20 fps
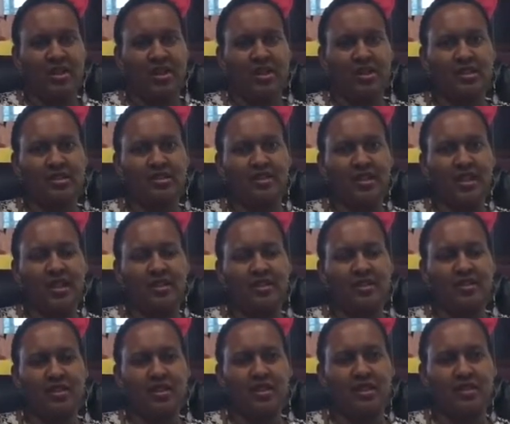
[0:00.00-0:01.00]
And I
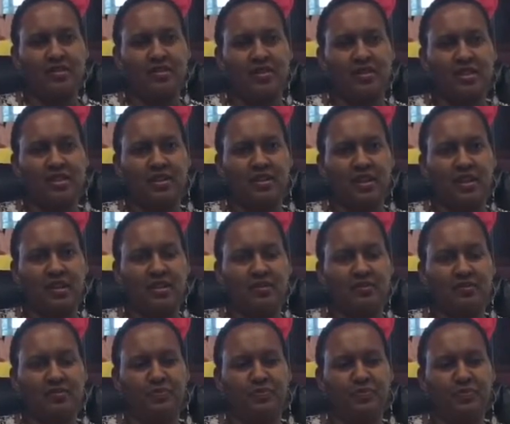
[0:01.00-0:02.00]
think that
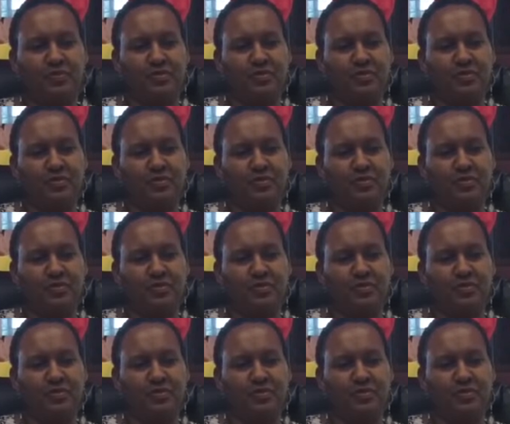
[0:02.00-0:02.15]
um,